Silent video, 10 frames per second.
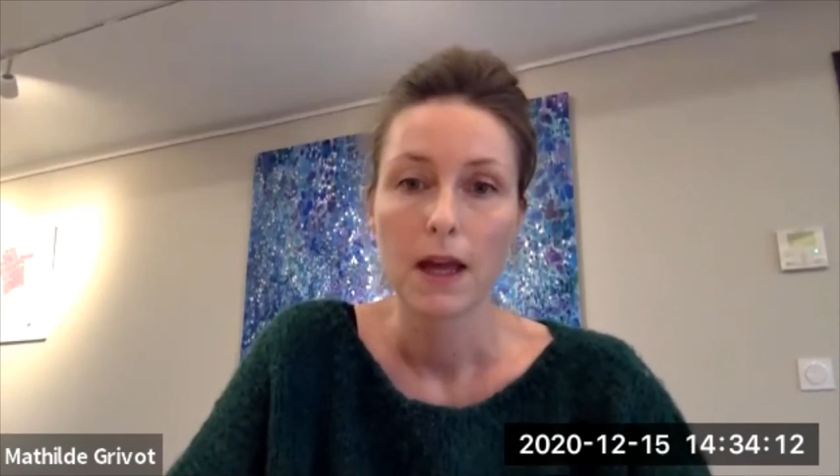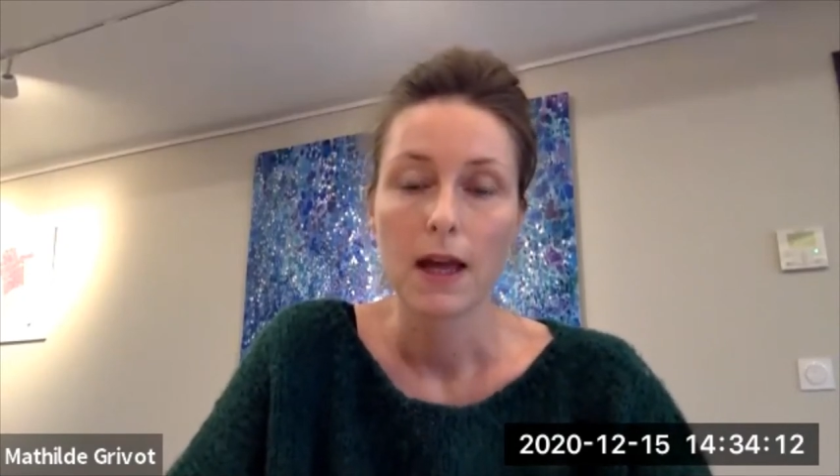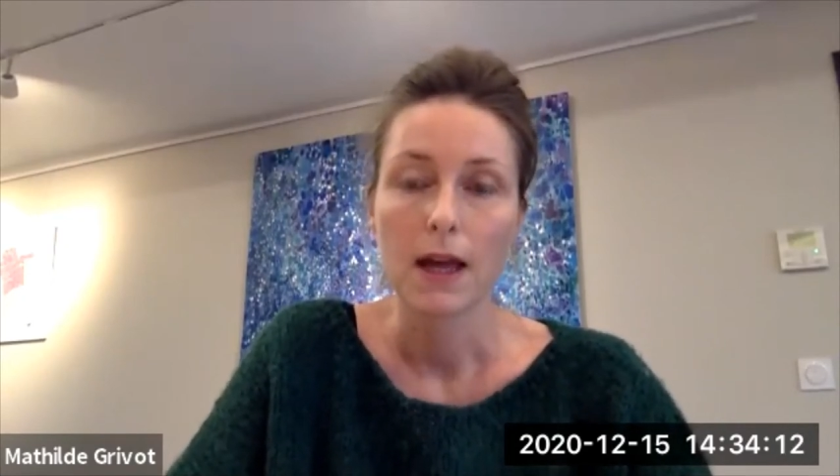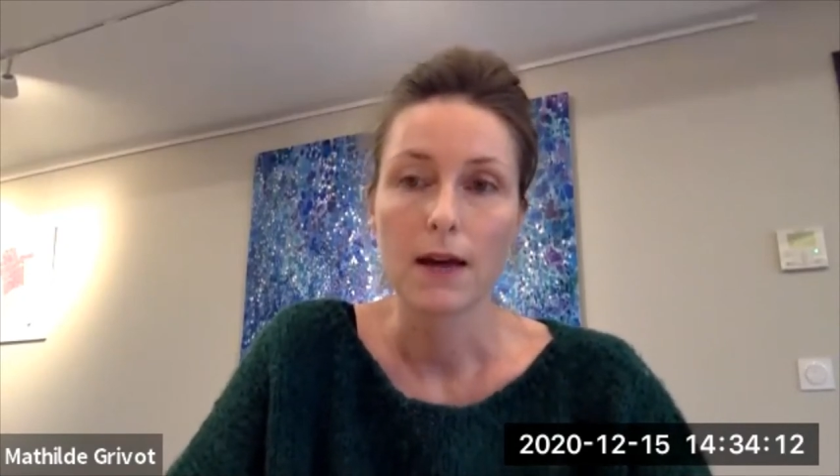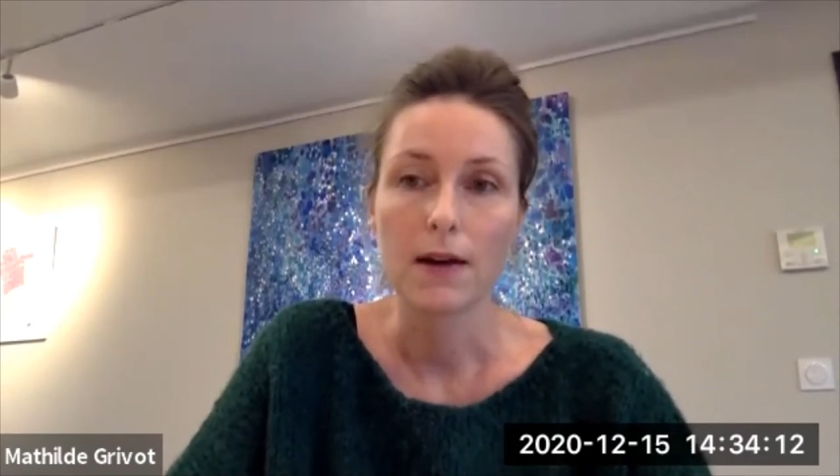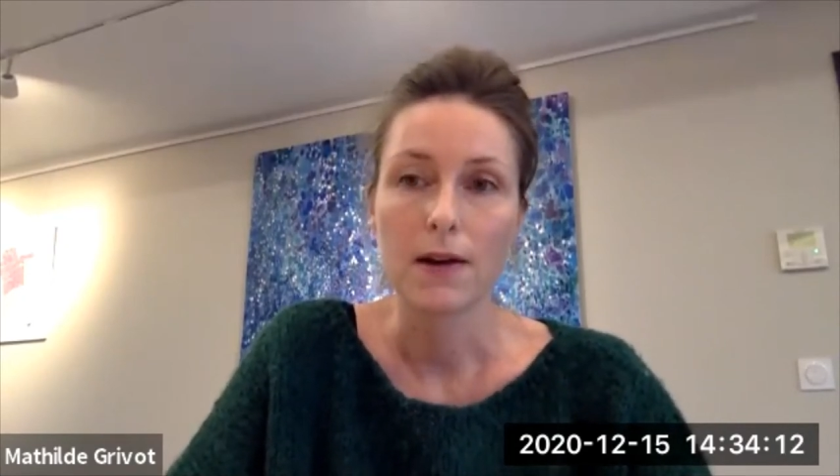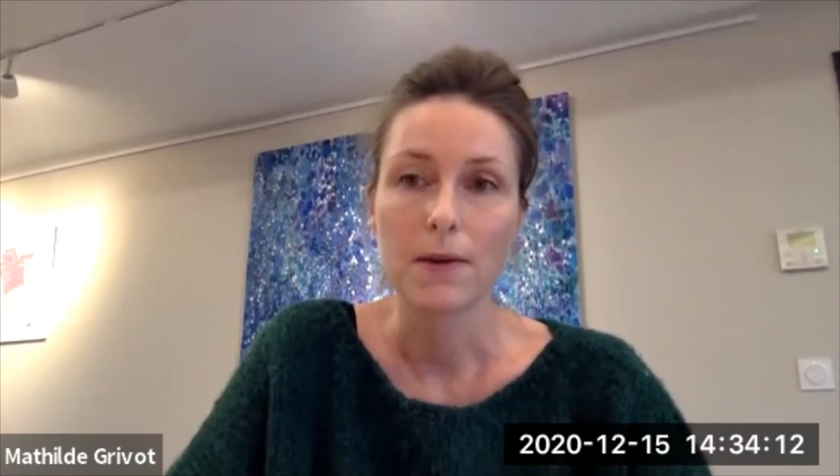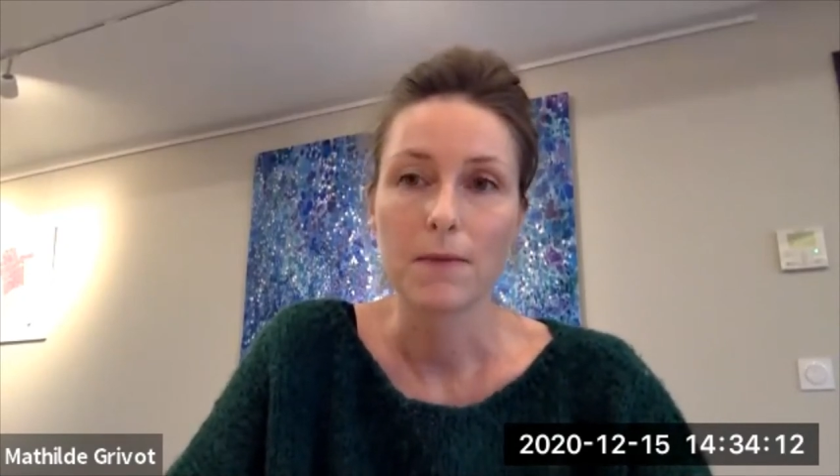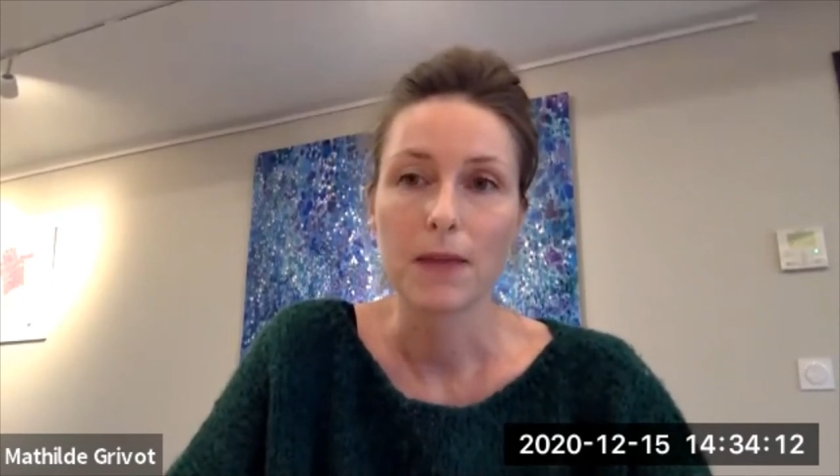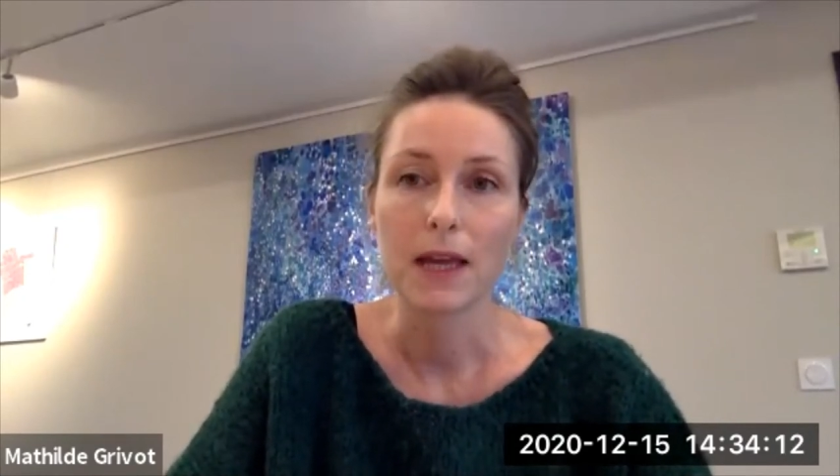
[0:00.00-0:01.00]

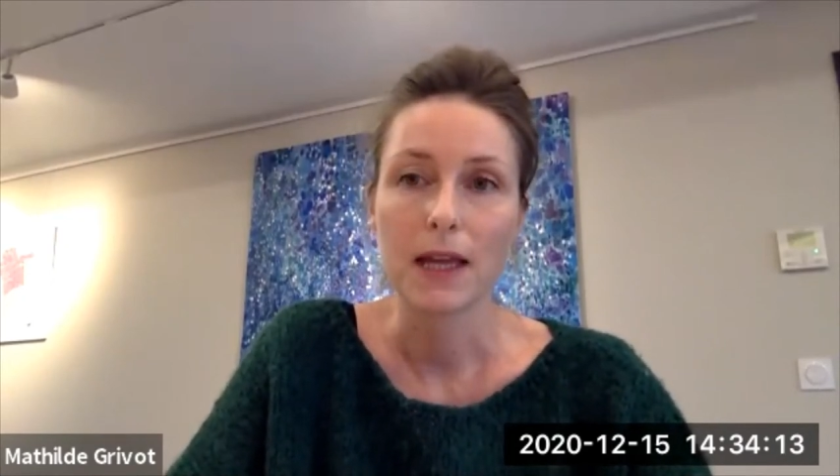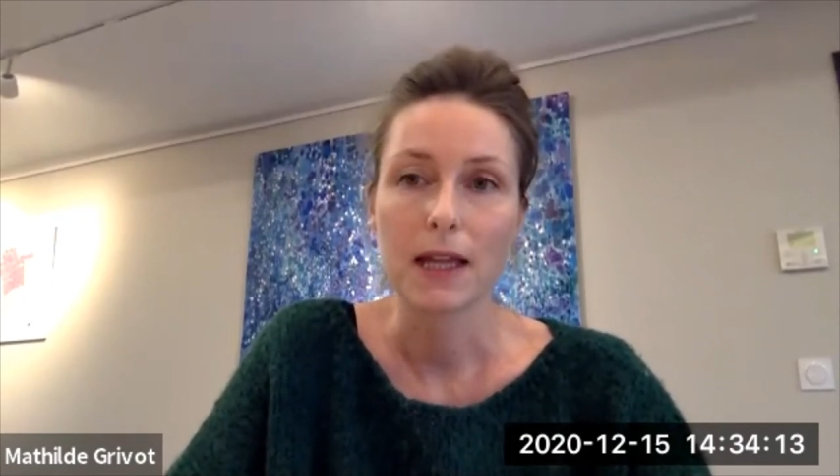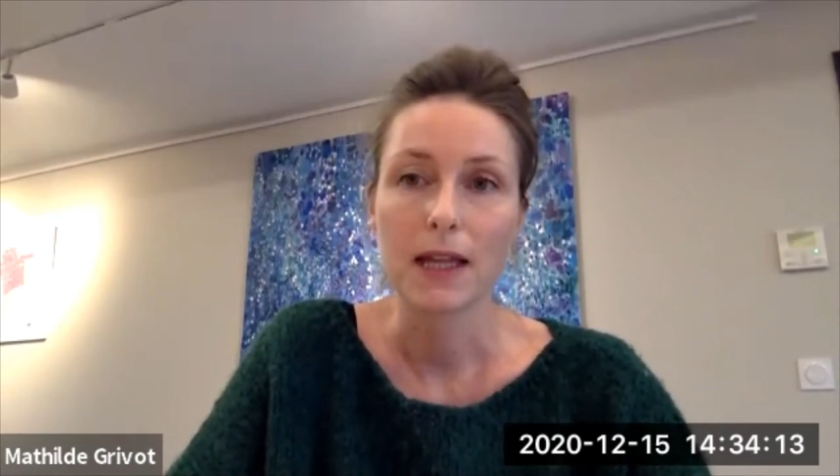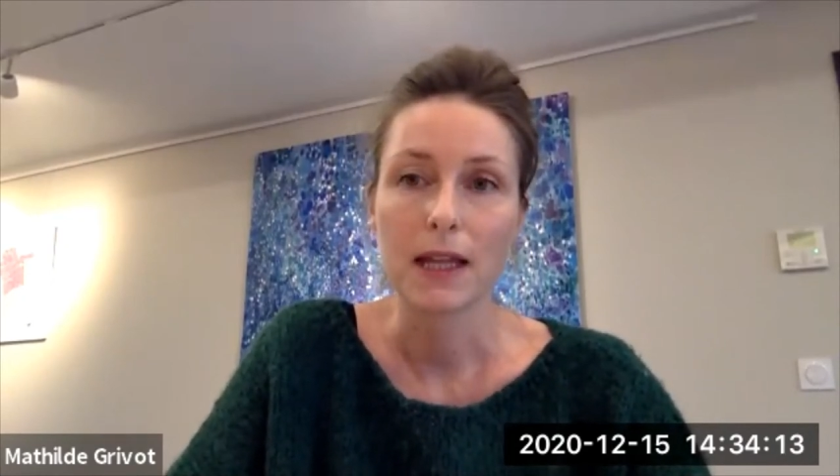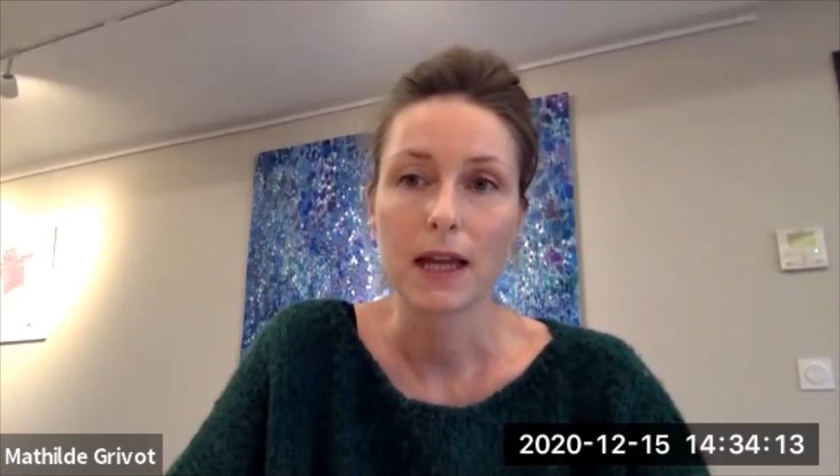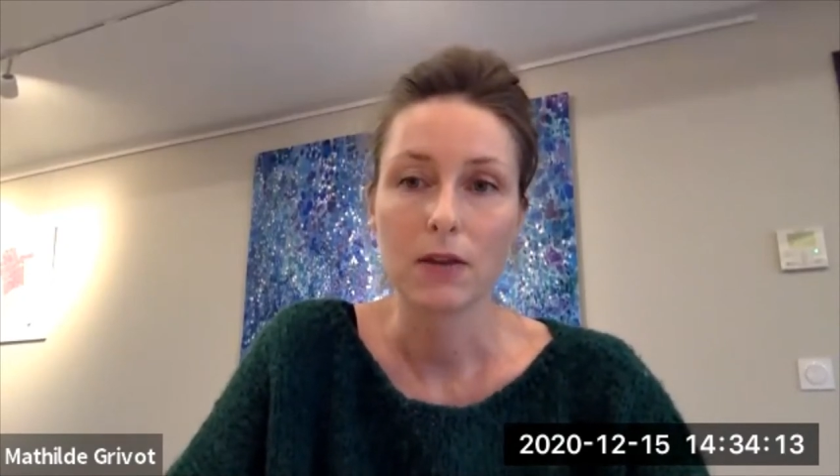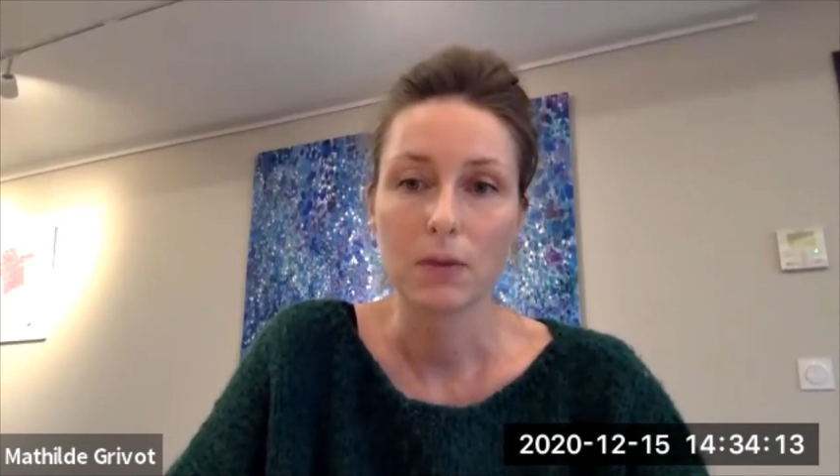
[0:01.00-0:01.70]
And at